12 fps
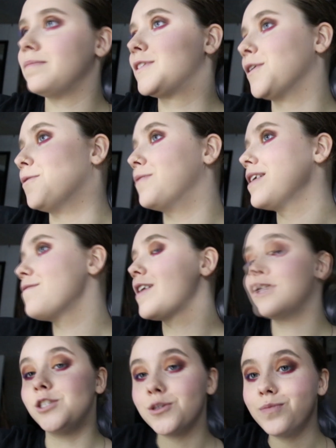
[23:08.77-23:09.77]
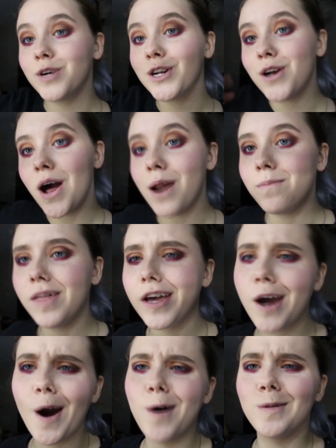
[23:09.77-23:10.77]
so whenever I do put it on, I'm
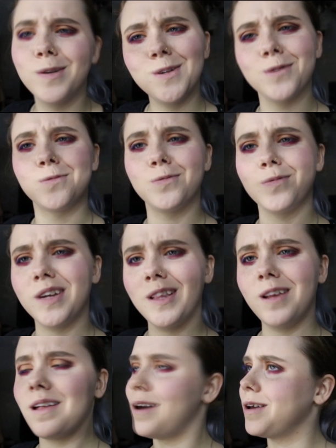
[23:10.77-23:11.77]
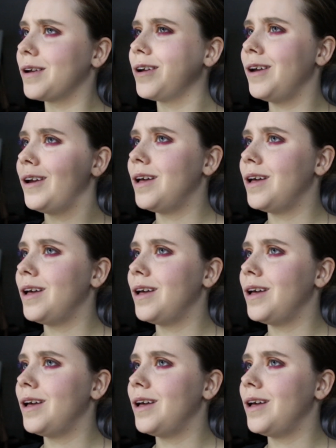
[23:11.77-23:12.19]
like, oh, this is really like